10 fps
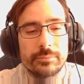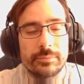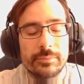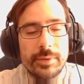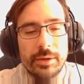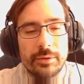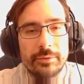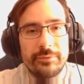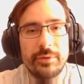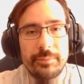now
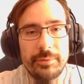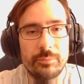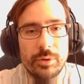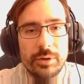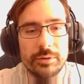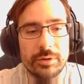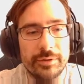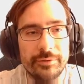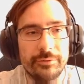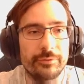this time it didn't work.
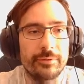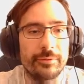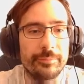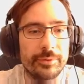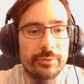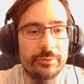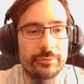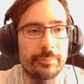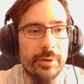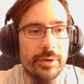This is because
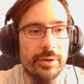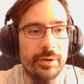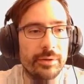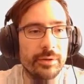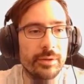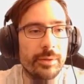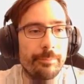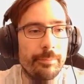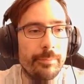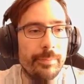my
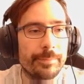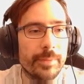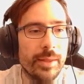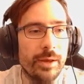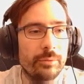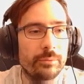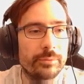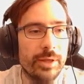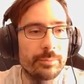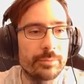out
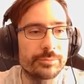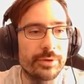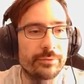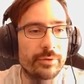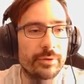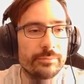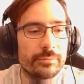game object zone